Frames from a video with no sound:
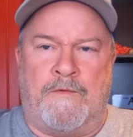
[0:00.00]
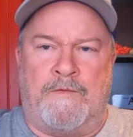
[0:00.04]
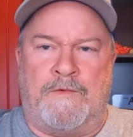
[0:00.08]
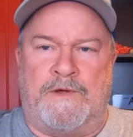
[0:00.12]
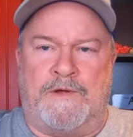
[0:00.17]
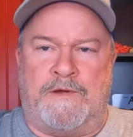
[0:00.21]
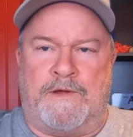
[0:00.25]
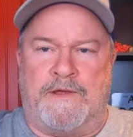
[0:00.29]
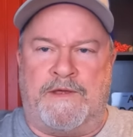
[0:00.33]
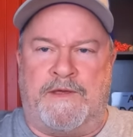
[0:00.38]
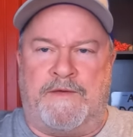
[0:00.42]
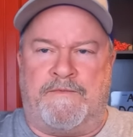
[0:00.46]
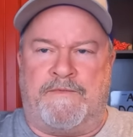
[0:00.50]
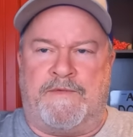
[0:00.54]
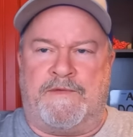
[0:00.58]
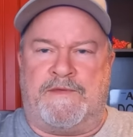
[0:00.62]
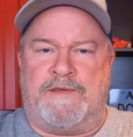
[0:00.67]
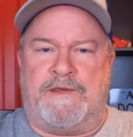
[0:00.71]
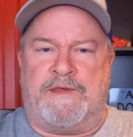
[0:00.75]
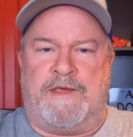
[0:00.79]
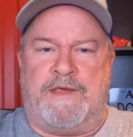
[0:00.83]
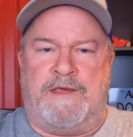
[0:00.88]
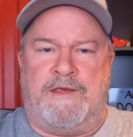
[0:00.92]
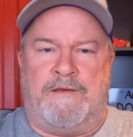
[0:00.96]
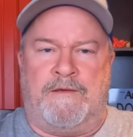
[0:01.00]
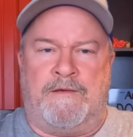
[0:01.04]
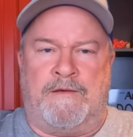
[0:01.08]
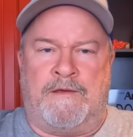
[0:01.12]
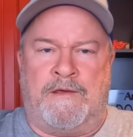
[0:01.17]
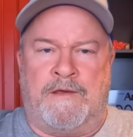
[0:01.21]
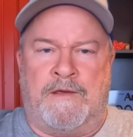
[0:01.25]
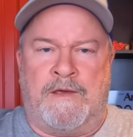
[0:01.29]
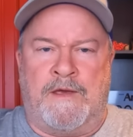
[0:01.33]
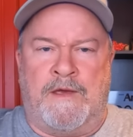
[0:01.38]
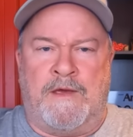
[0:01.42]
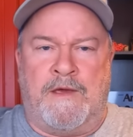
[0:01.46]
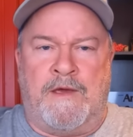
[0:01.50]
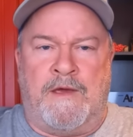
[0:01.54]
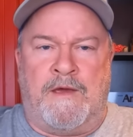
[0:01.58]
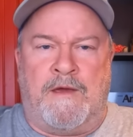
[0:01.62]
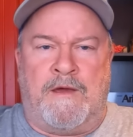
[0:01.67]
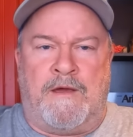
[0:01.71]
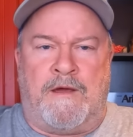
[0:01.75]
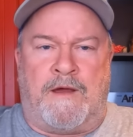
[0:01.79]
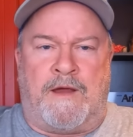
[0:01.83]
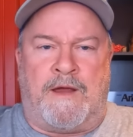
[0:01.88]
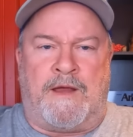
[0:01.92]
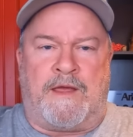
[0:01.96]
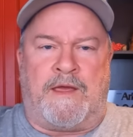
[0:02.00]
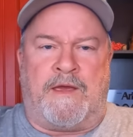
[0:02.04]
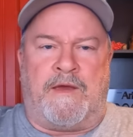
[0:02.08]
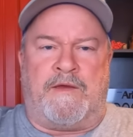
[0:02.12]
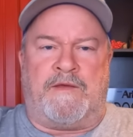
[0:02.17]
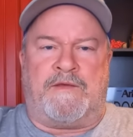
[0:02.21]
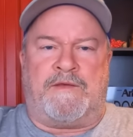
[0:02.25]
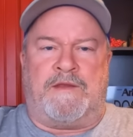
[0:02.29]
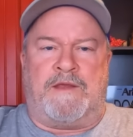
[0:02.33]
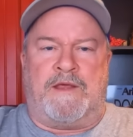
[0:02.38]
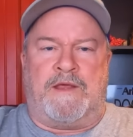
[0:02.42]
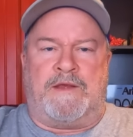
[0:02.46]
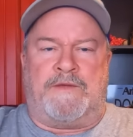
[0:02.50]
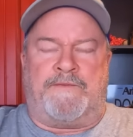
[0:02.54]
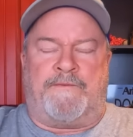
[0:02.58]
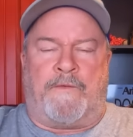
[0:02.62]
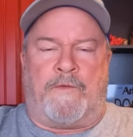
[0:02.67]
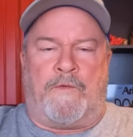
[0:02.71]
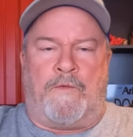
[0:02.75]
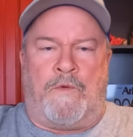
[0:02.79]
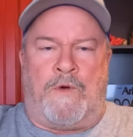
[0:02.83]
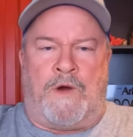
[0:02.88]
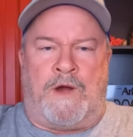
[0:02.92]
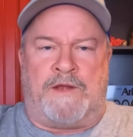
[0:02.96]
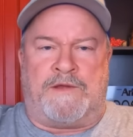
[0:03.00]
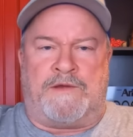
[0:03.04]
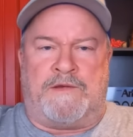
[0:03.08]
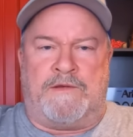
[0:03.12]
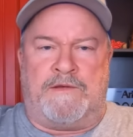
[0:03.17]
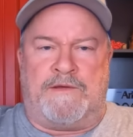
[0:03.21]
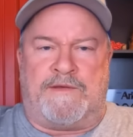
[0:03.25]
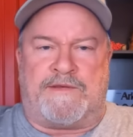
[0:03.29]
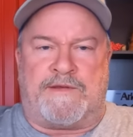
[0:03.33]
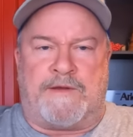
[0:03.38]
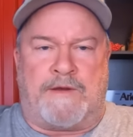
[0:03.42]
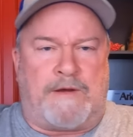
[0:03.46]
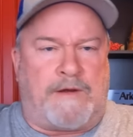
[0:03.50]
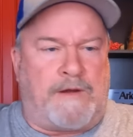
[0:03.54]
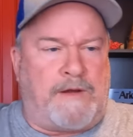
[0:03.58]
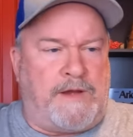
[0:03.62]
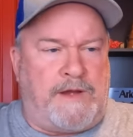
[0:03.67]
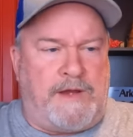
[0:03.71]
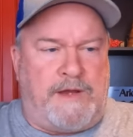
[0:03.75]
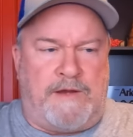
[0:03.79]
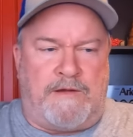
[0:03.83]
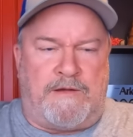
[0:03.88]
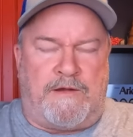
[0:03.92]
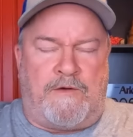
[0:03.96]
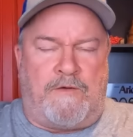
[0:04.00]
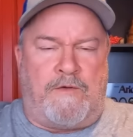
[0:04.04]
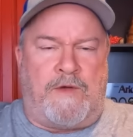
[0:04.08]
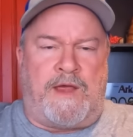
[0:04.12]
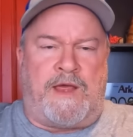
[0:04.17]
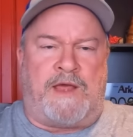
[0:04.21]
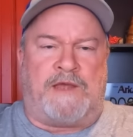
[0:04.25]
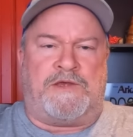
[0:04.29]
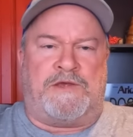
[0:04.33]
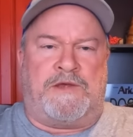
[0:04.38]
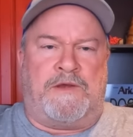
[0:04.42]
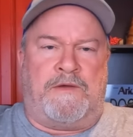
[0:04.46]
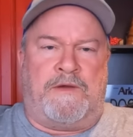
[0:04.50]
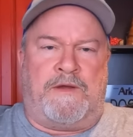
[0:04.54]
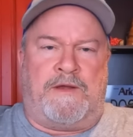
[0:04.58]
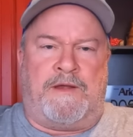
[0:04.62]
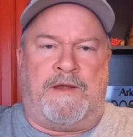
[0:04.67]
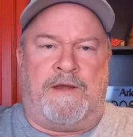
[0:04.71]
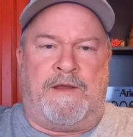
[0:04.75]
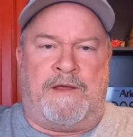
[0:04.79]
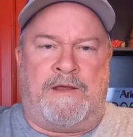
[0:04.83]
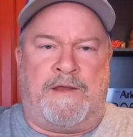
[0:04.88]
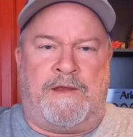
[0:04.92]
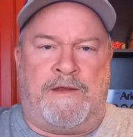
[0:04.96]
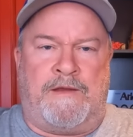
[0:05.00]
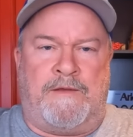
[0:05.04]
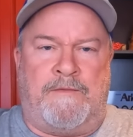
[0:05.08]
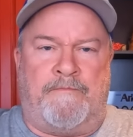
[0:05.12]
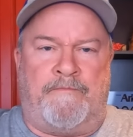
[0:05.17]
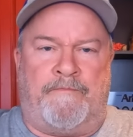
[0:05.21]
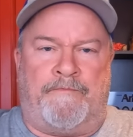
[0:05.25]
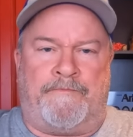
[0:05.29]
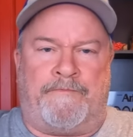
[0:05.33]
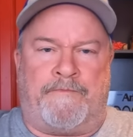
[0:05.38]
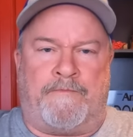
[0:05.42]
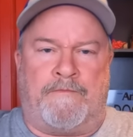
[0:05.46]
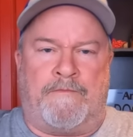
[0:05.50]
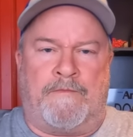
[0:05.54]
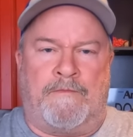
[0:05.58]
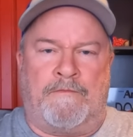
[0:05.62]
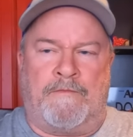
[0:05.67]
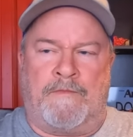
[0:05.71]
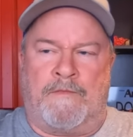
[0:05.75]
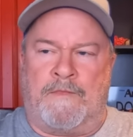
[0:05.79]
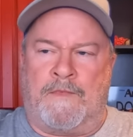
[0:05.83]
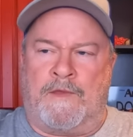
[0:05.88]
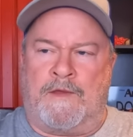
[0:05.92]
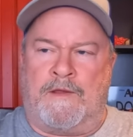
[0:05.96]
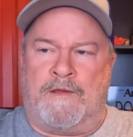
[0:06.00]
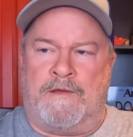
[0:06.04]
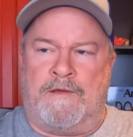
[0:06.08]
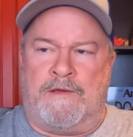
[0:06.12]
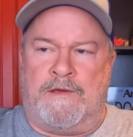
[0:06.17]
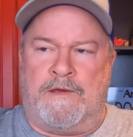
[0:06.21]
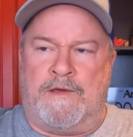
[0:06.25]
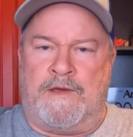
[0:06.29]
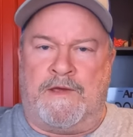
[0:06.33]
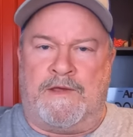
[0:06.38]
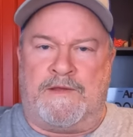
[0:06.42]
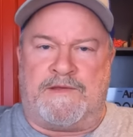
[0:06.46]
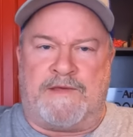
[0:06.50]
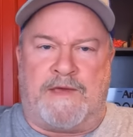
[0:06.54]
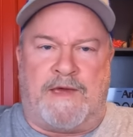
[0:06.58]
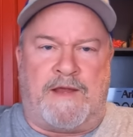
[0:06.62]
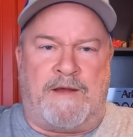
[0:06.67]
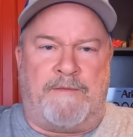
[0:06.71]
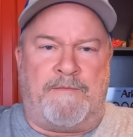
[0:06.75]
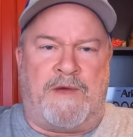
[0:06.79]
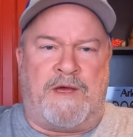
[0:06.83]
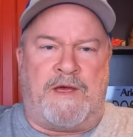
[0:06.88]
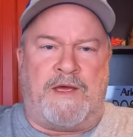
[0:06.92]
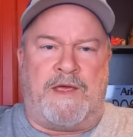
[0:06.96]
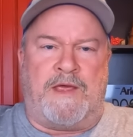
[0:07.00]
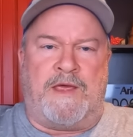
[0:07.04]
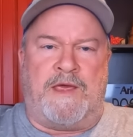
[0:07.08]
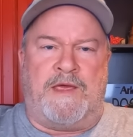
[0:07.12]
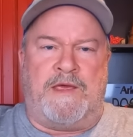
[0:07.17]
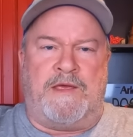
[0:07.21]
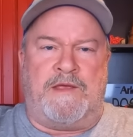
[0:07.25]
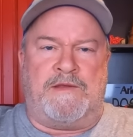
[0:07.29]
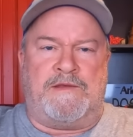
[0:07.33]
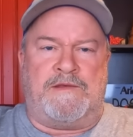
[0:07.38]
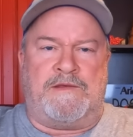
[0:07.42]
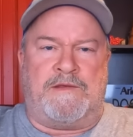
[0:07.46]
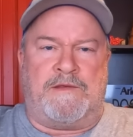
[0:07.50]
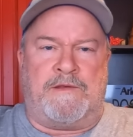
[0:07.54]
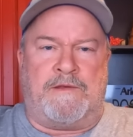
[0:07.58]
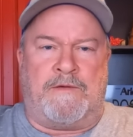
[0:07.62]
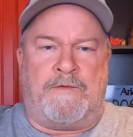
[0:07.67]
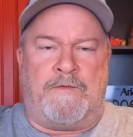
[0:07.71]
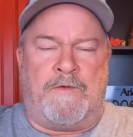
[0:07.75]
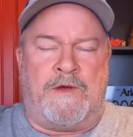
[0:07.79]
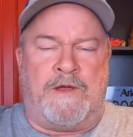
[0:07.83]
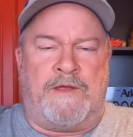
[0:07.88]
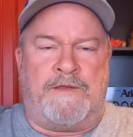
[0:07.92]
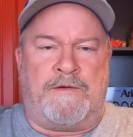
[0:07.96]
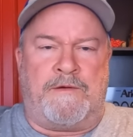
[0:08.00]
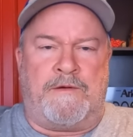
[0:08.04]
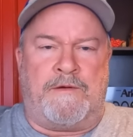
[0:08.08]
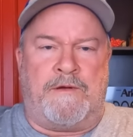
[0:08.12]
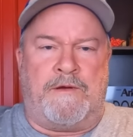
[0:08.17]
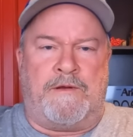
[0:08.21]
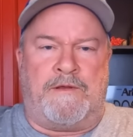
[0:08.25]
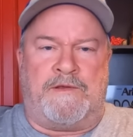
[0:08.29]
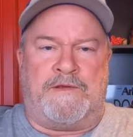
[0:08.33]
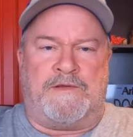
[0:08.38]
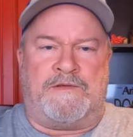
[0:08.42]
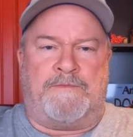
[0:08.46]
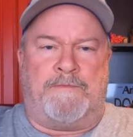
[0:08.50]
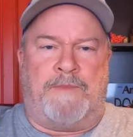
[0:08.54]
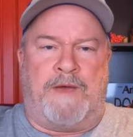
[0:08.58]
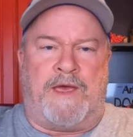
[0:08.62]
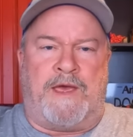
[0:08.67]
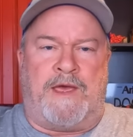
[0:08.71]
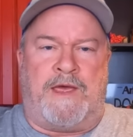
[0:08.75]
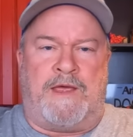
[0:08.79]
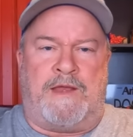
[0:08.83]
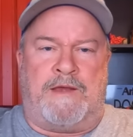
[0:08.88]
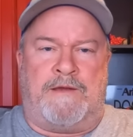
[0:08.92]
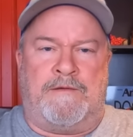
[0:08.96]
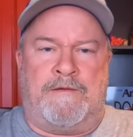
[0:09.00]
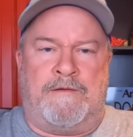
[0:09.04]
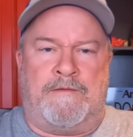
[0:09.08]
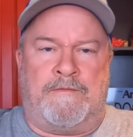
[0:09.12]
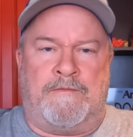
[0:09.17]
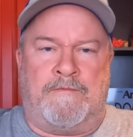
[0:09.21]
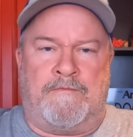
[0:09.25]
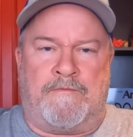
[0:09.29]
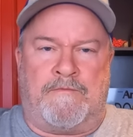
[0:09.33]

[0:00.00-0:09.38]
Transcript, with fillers: We'll have to see. All right, guys, thanks for watching. Sorry, no action today. It's out of my hands. The weather is bad.